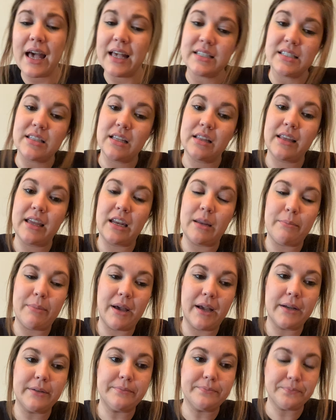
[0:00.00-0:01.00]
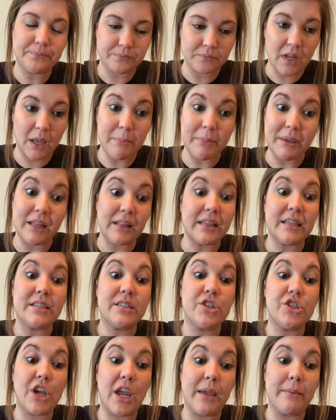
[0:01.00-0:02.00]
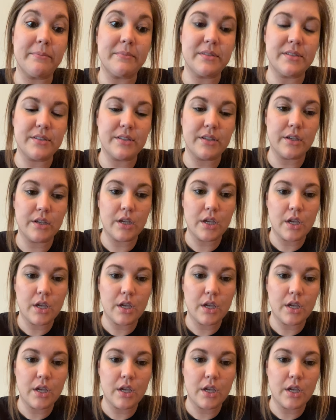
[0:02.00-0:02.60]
asked the ladybug, appealing to James.